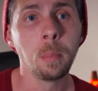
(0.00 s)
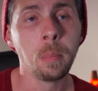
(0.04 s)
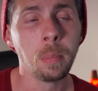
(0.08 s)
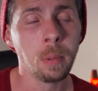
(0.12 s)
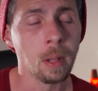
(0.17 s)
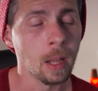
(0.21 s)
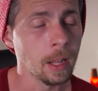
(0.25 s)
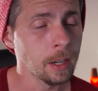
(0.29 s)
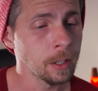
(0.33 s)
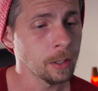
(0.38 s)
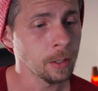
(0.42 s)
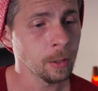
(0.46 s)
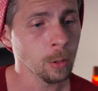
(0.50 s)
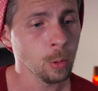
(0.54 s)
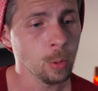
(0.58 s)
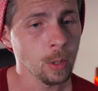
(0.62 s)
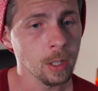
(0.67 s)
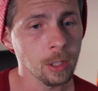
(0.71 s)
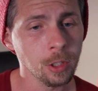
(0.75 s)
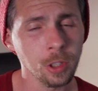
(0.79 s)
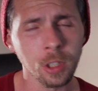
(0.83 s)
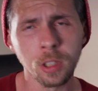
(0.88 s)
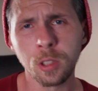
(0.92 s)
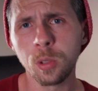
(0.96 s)
Blender
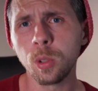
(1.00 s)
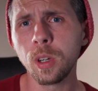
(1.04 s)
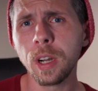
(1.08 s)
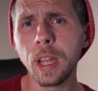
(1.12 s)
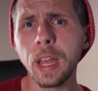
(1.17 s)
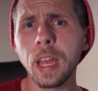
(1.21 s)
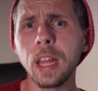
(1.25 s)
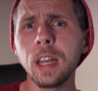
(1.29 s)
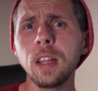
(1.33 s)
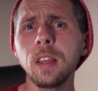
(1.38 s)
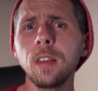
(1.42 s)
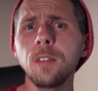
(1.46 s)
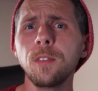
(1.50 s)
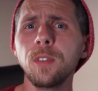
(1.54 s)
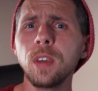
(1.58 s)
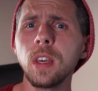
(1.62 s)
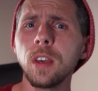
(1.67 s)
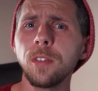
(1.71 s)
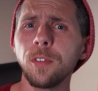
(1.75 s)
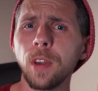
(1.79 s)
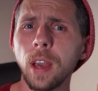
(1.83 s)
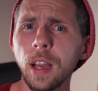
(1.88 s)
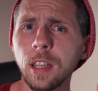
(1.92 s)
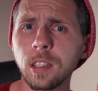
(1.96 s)
questions or any
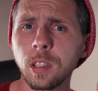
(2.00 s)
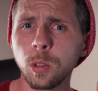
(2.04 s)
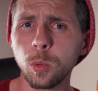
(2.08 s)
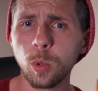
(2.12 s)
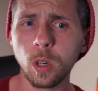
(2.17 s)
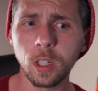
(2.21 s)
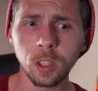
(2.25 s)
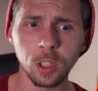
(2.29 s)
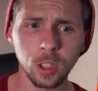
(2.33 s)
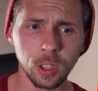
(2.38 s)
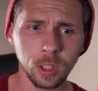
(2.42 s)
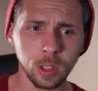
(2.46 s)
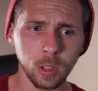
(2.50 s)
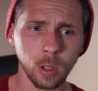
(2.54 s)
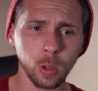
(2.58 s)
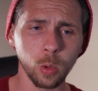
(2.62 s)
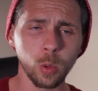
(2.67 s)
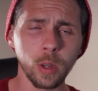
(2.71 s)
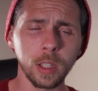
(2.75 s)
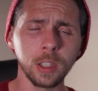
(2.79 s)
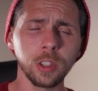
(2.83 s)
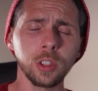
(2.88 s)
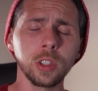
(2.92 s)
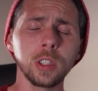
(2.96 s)
VFX quest
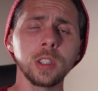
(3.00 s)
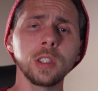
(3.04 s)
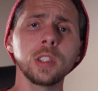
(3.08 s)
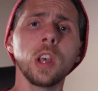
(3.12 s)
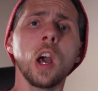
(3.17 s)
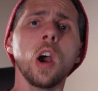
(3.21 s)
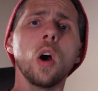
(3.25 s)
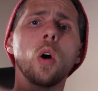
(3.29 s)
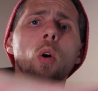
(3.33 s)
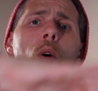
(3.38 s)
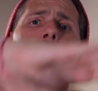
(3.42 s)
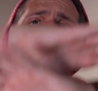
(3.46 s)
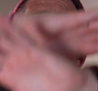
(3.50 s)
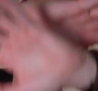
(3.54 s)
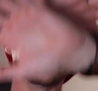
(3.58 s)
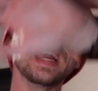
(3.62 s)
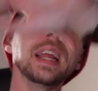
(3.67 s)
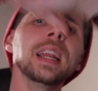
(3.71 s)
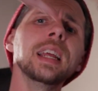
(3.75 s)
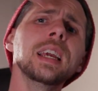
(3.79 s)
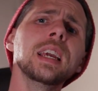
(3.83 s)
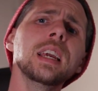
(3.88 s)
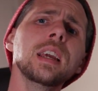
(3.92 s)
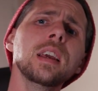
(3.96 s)
questions or
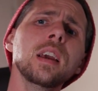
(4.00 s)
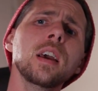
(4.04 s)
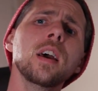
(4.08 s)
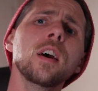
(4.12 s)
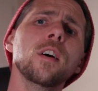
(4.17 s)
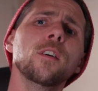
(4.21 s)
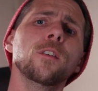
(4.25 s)
any